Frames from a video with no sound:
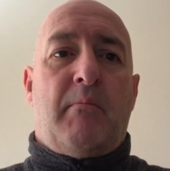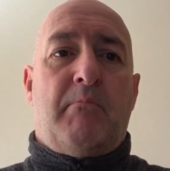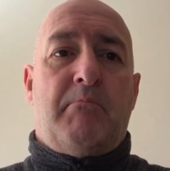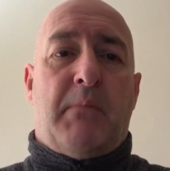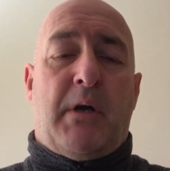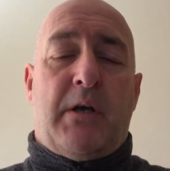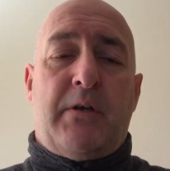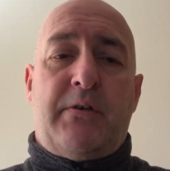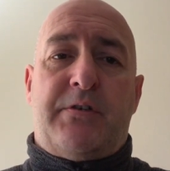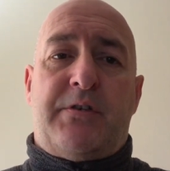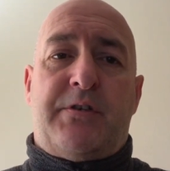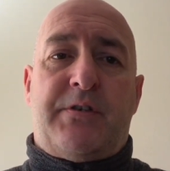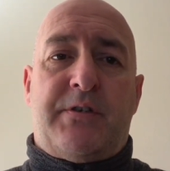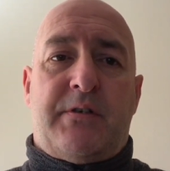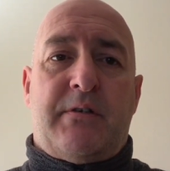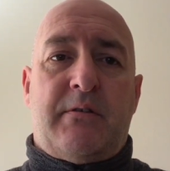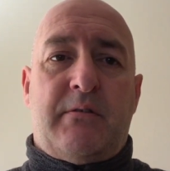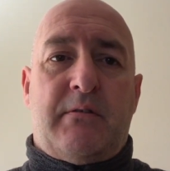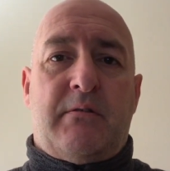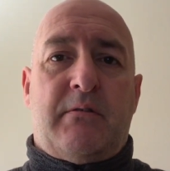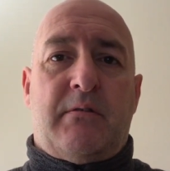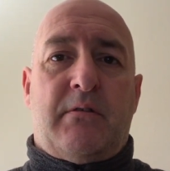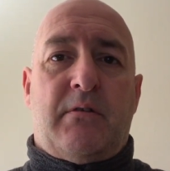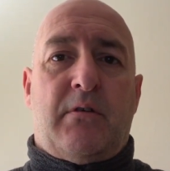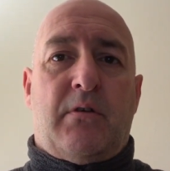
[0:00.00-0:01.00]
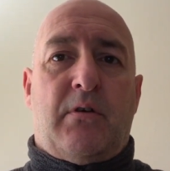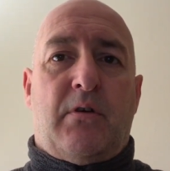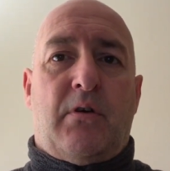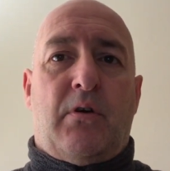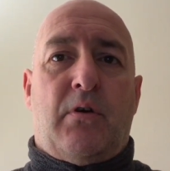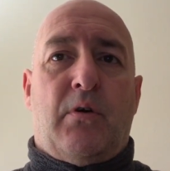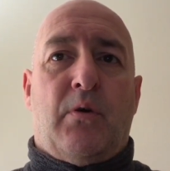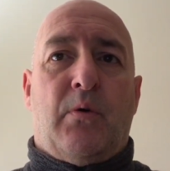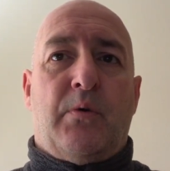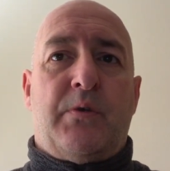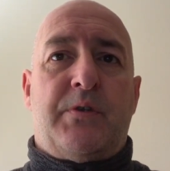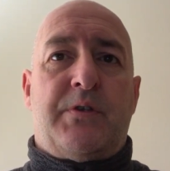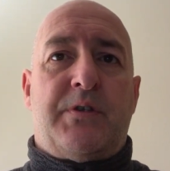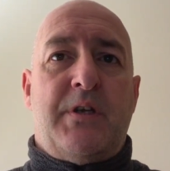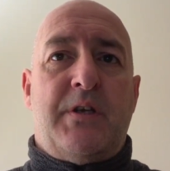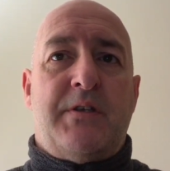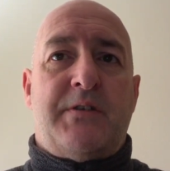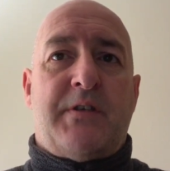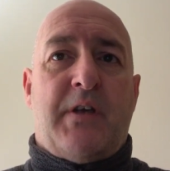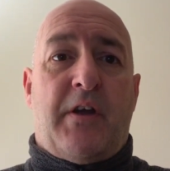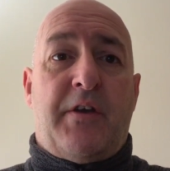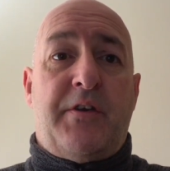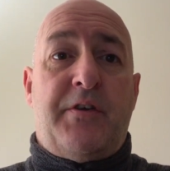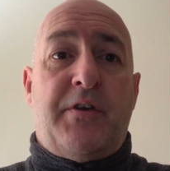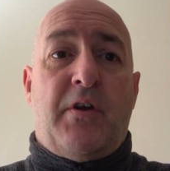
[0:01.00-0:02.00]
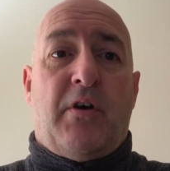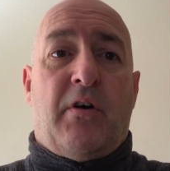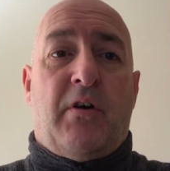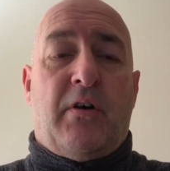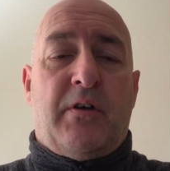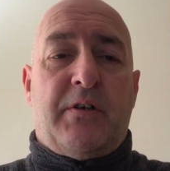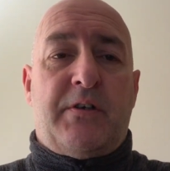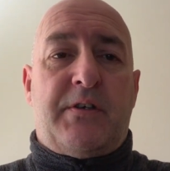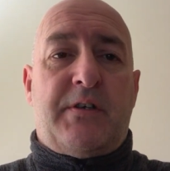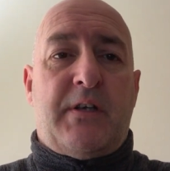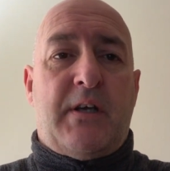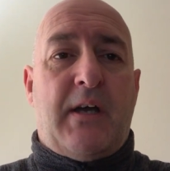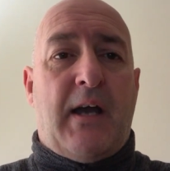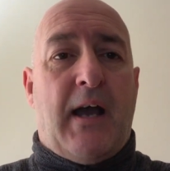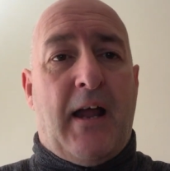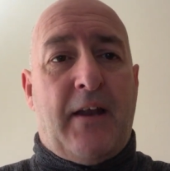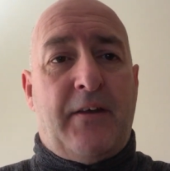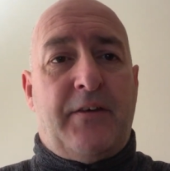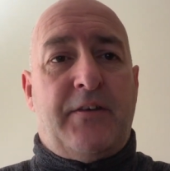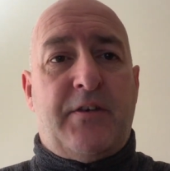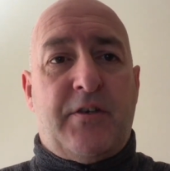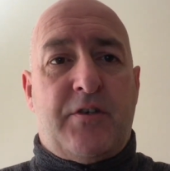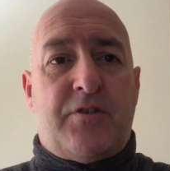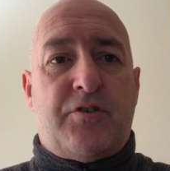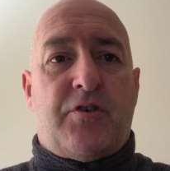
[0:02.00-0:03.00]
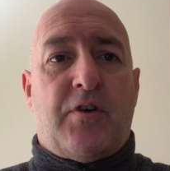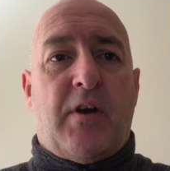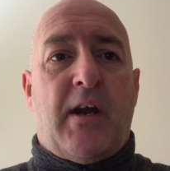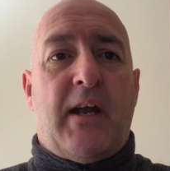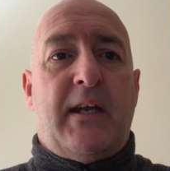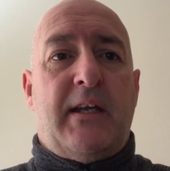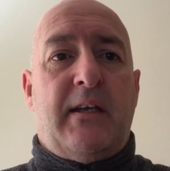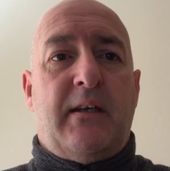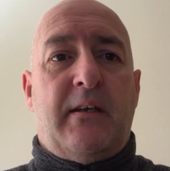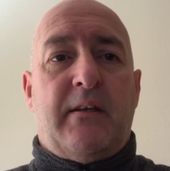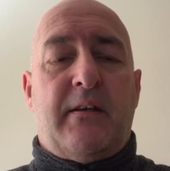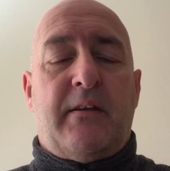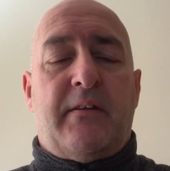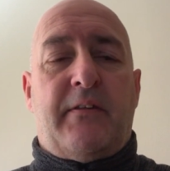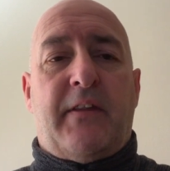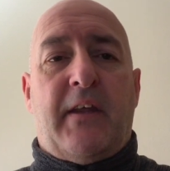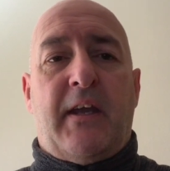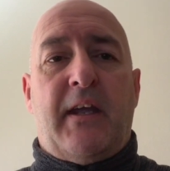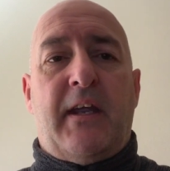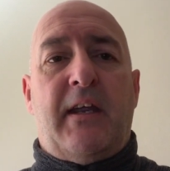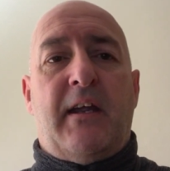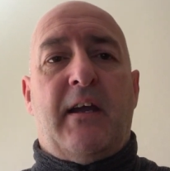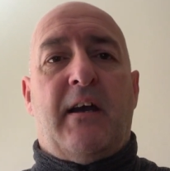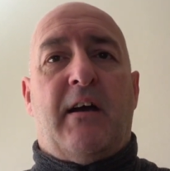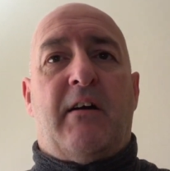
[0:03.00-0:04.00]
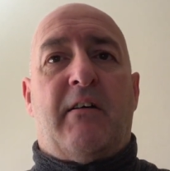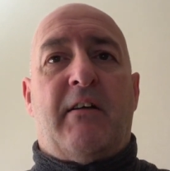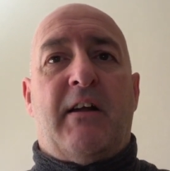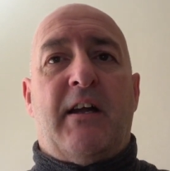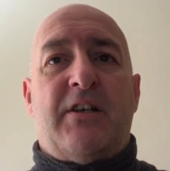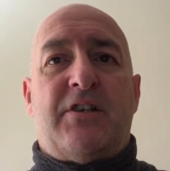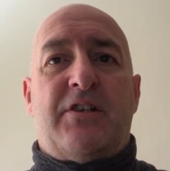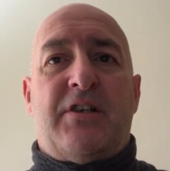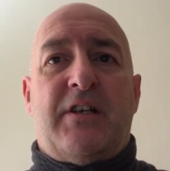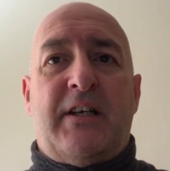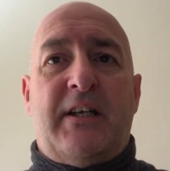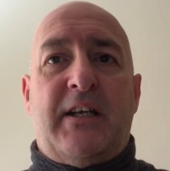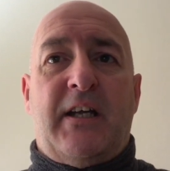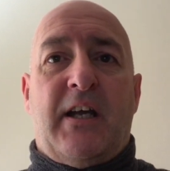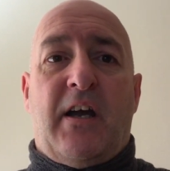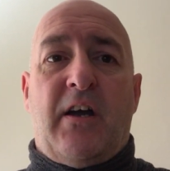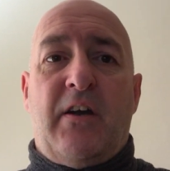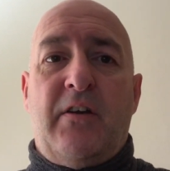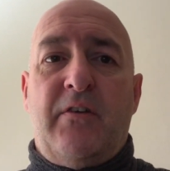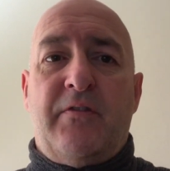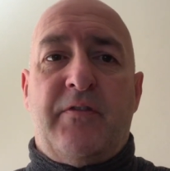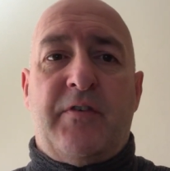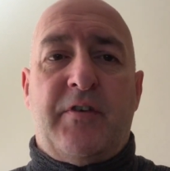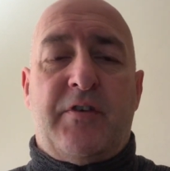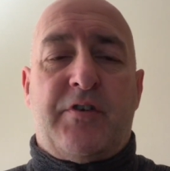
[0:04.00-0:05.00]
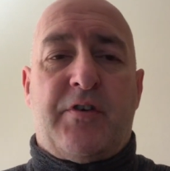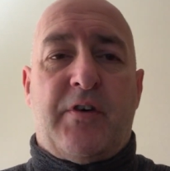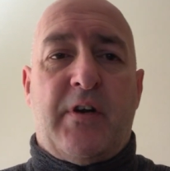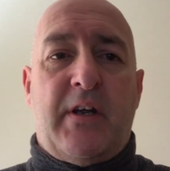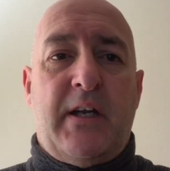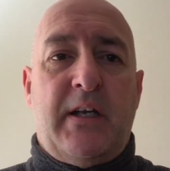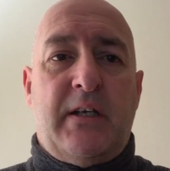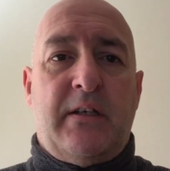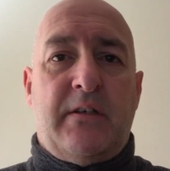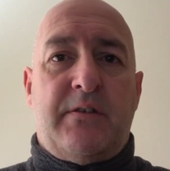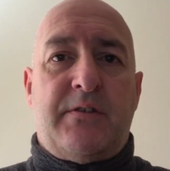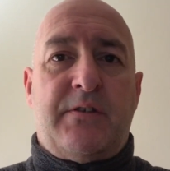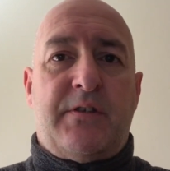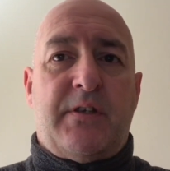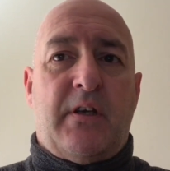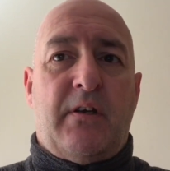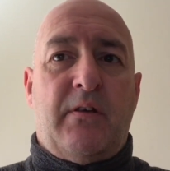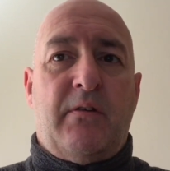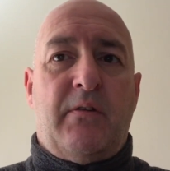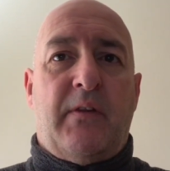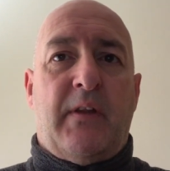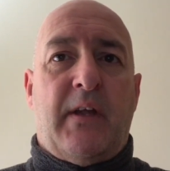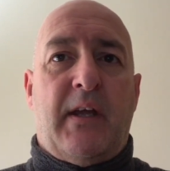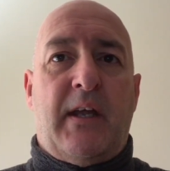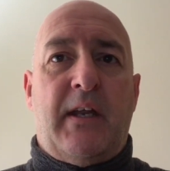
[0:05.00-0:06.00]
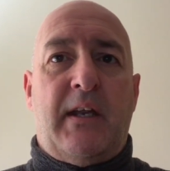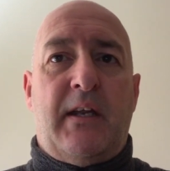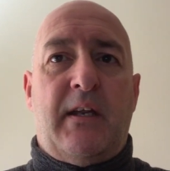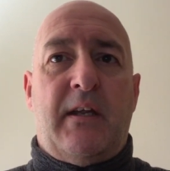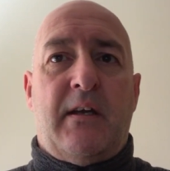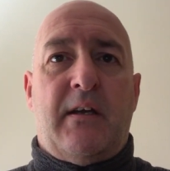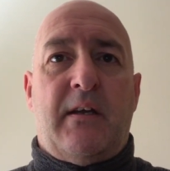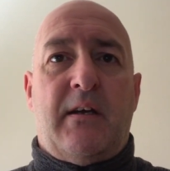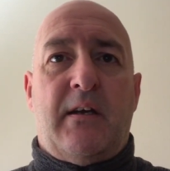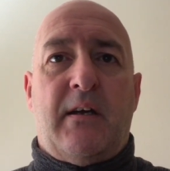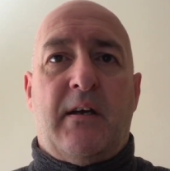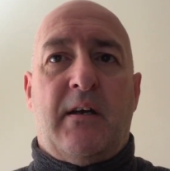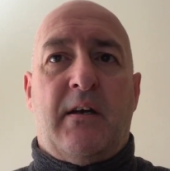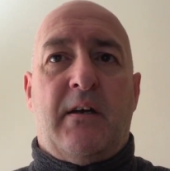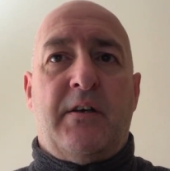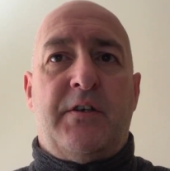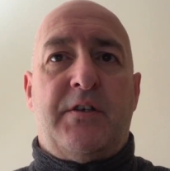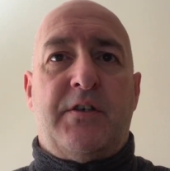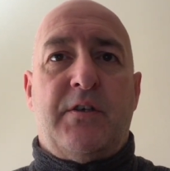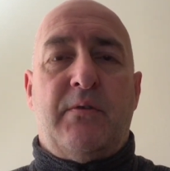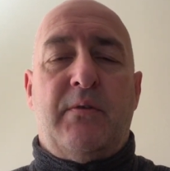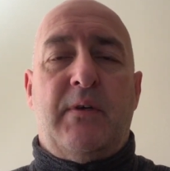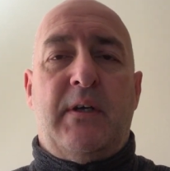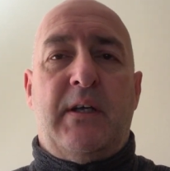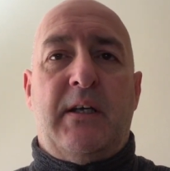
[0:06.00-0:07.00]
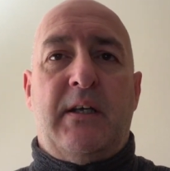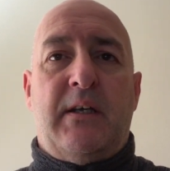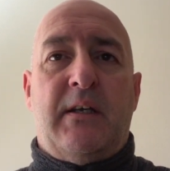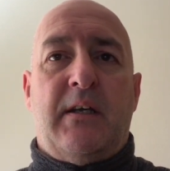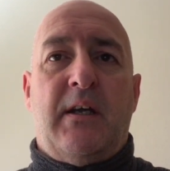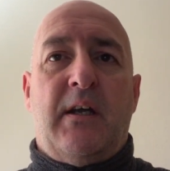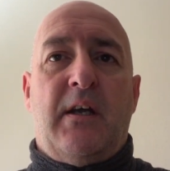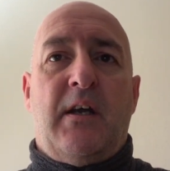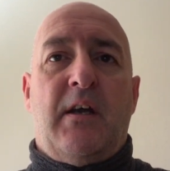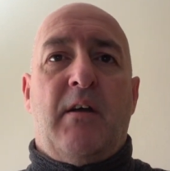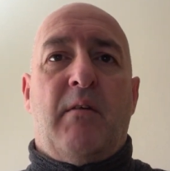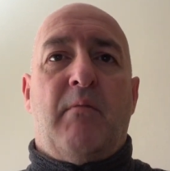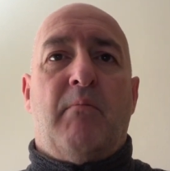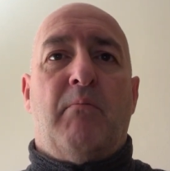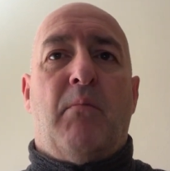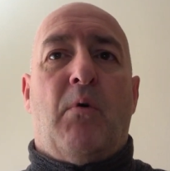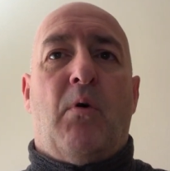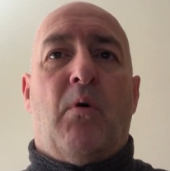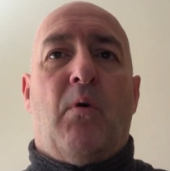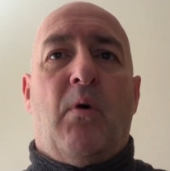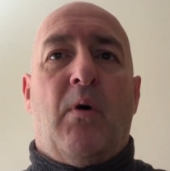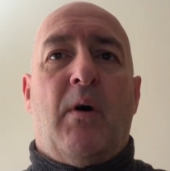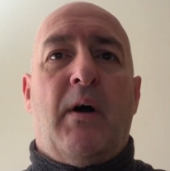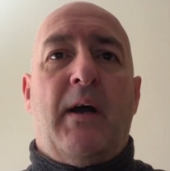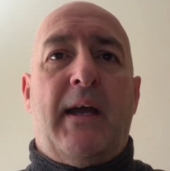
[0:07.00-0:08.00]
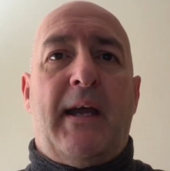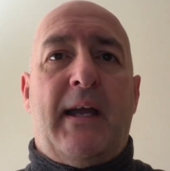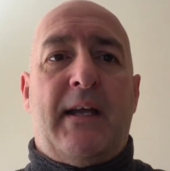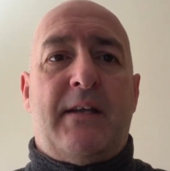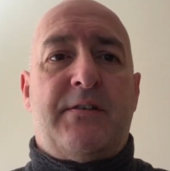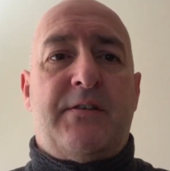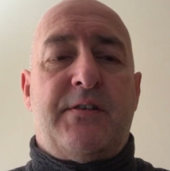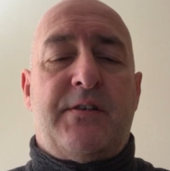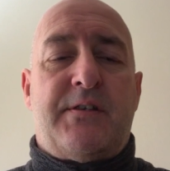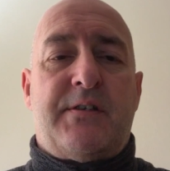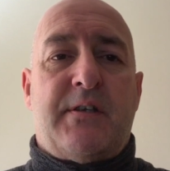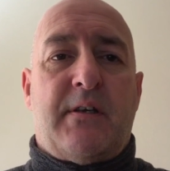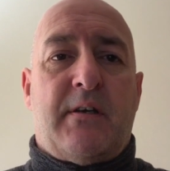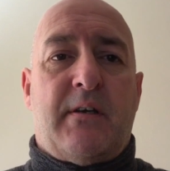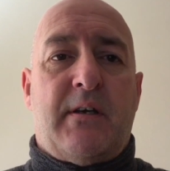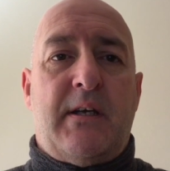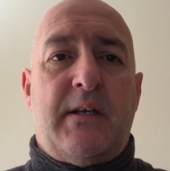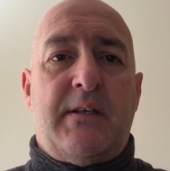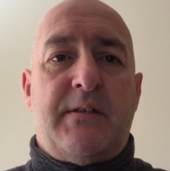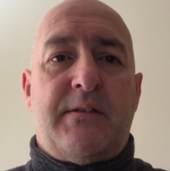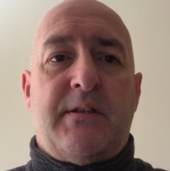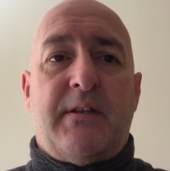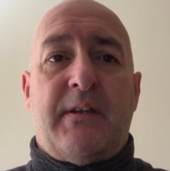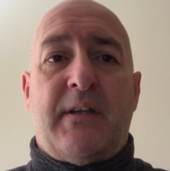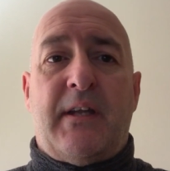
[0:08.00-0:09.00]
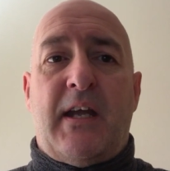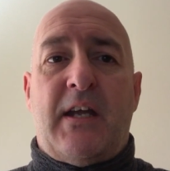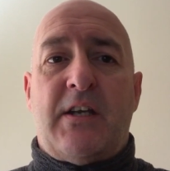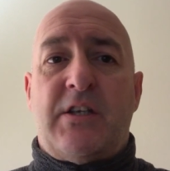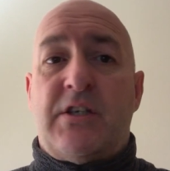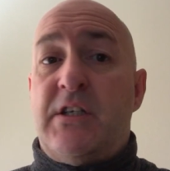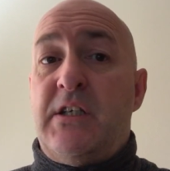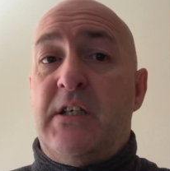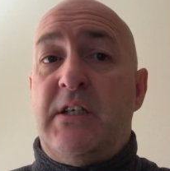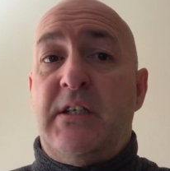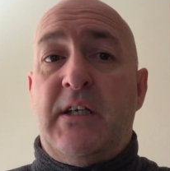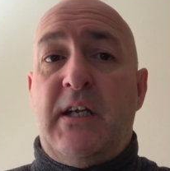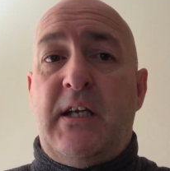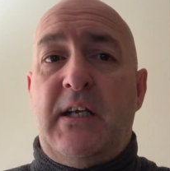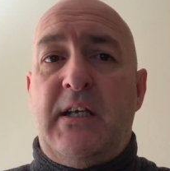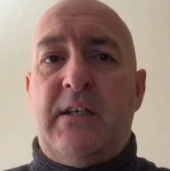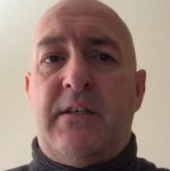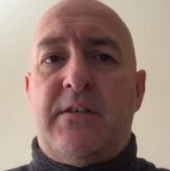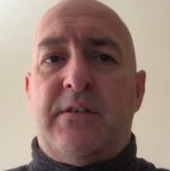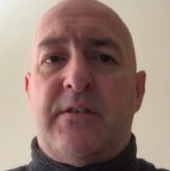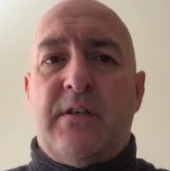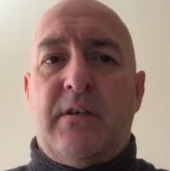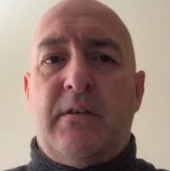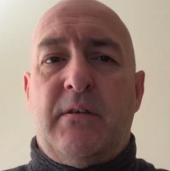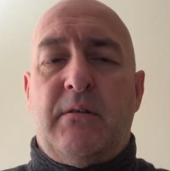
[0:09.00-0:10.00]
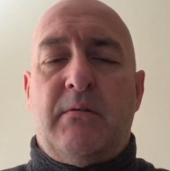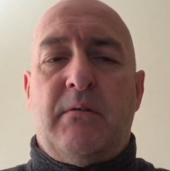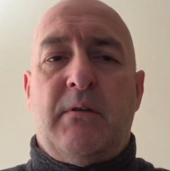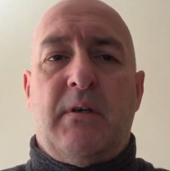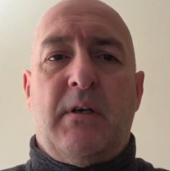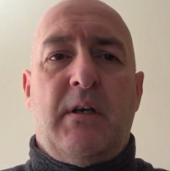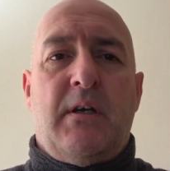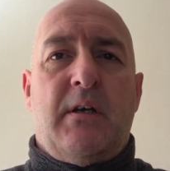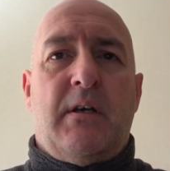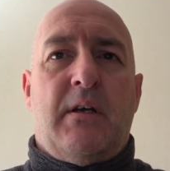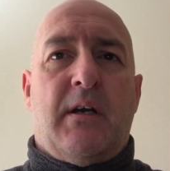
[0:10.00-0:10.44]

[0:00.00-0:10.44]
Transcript: Most horses are not undertrained, they are actually overtrained, so they are doing more exercise than they actually need to,